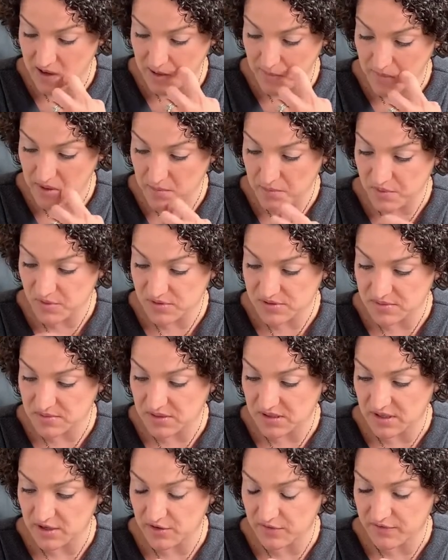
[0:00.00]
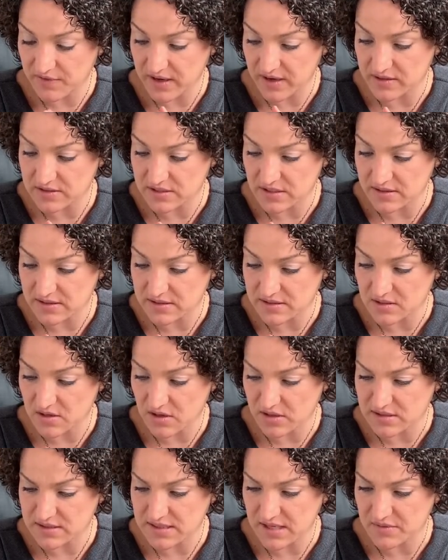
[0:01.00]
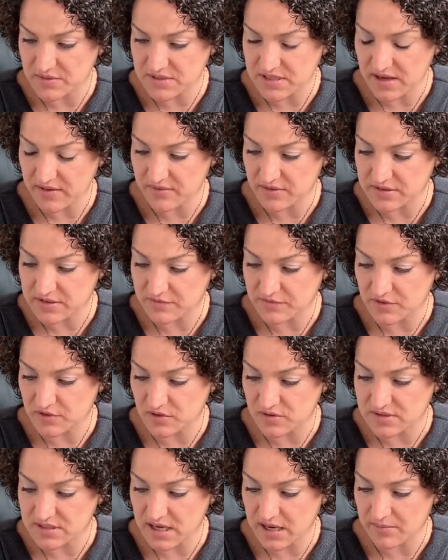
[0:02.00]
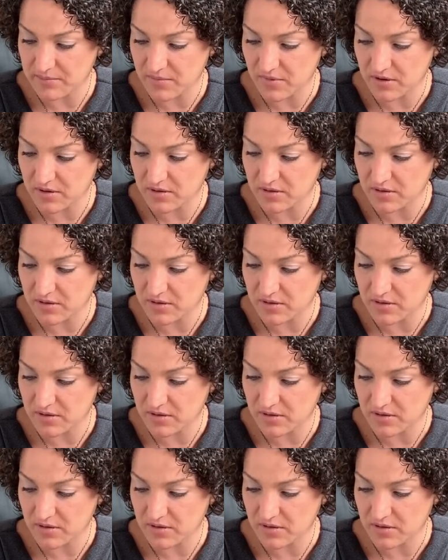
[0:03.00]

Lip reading: I'm going to pull some clarifiers on this card because I always have a difficult time